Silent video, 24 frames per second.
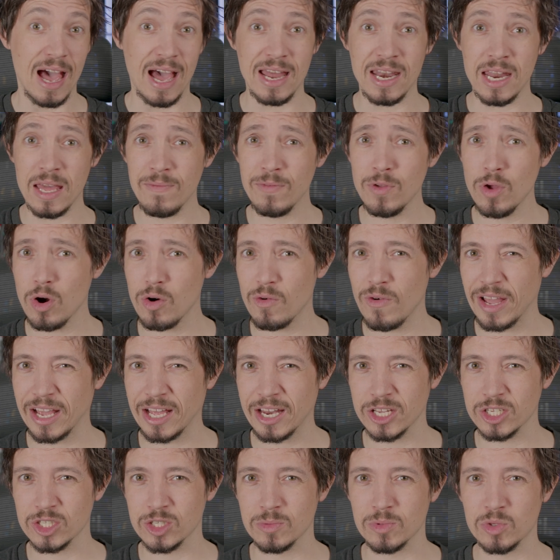and if you're a
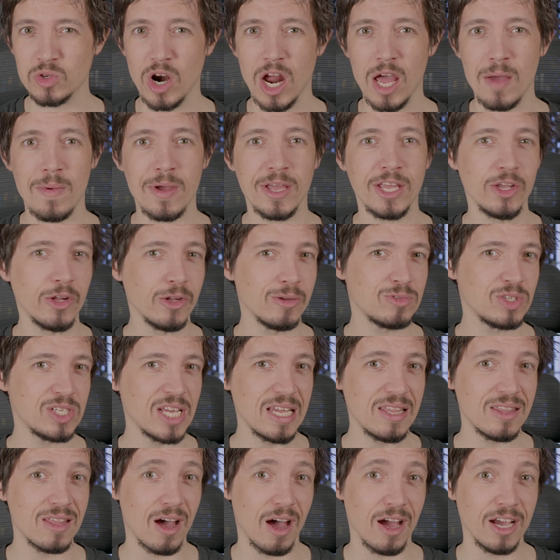regular subscriber, you'll have
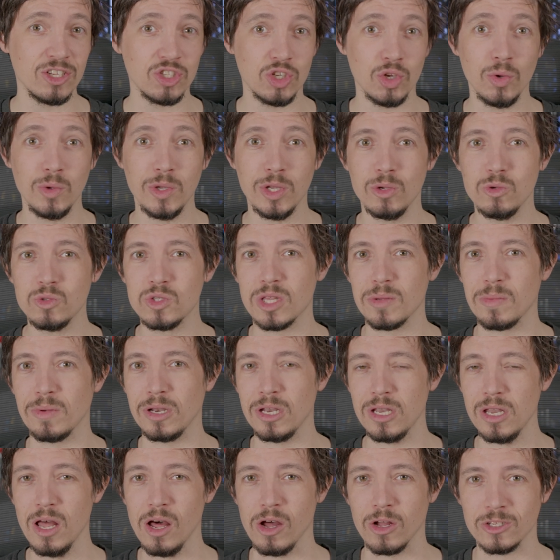seen that I do use them a
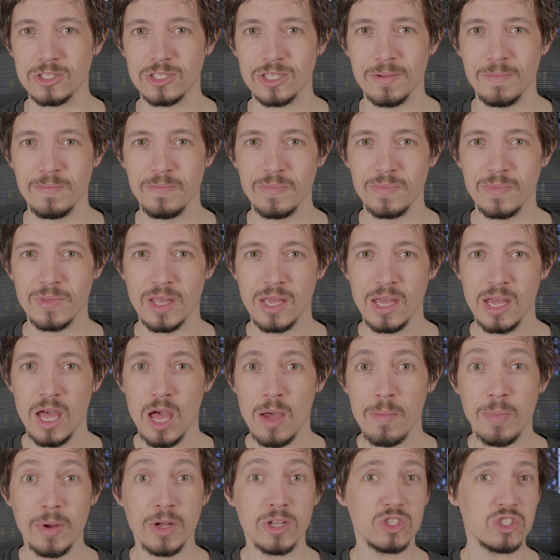lot.
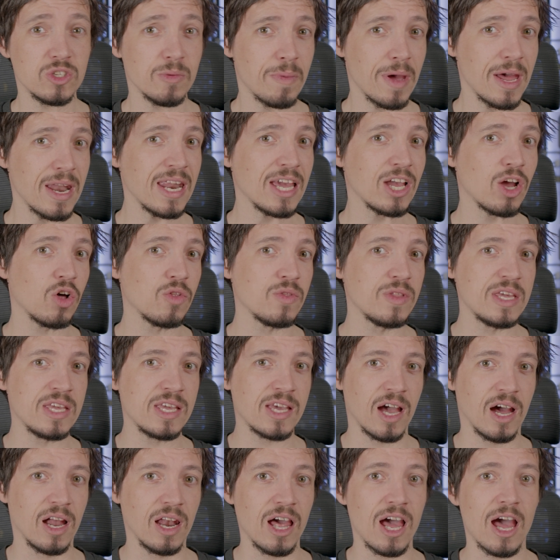But depending on the
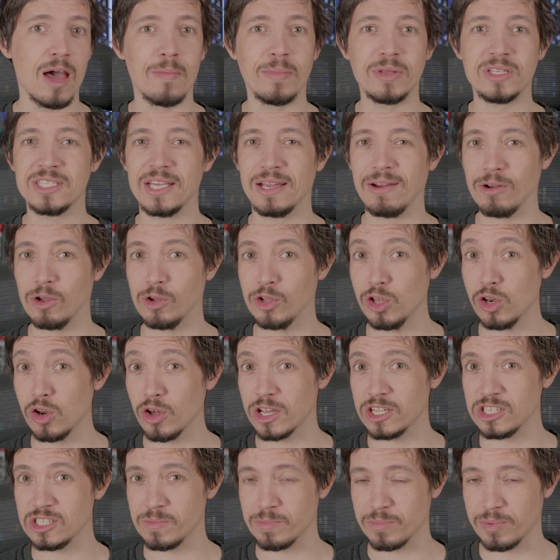colour and material you're
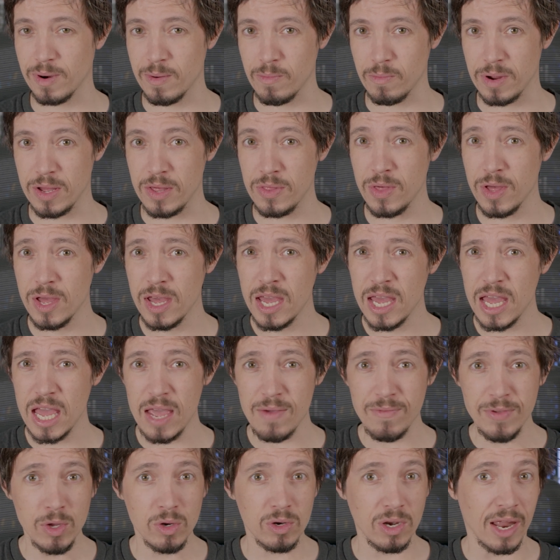looking to print with,
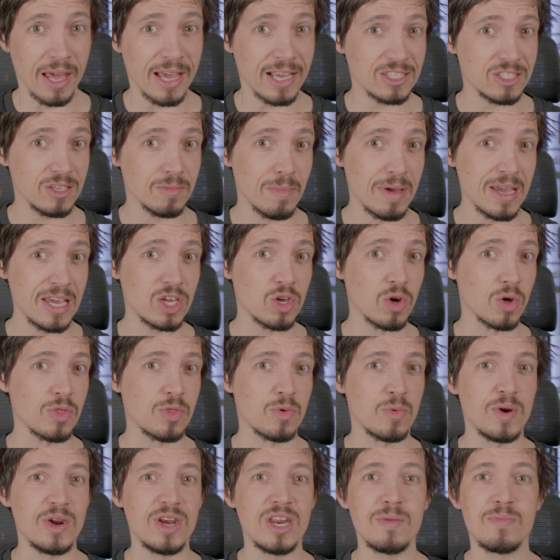if you'd like to make your
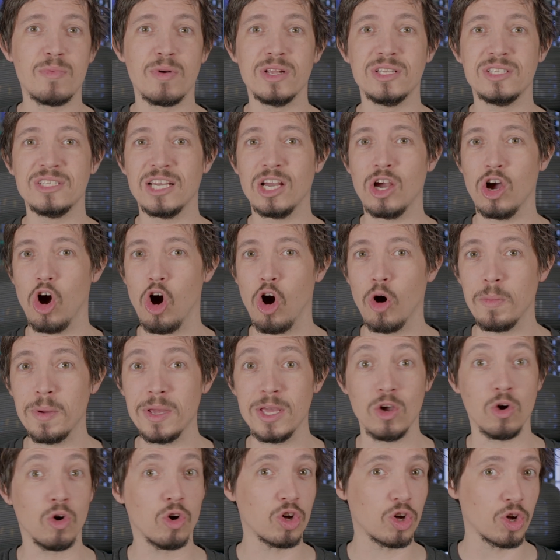3D printing
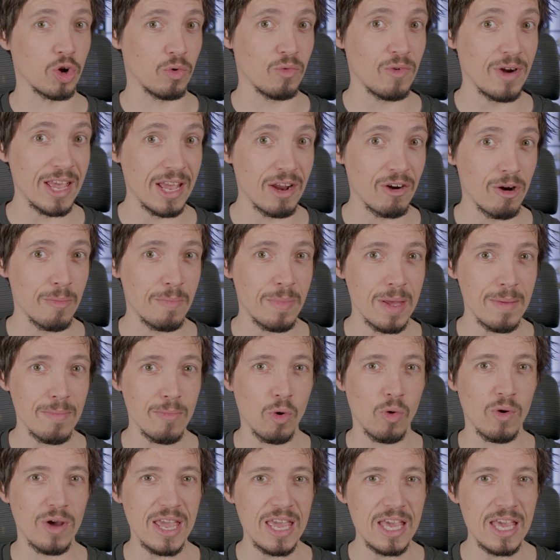hobby or career a bit more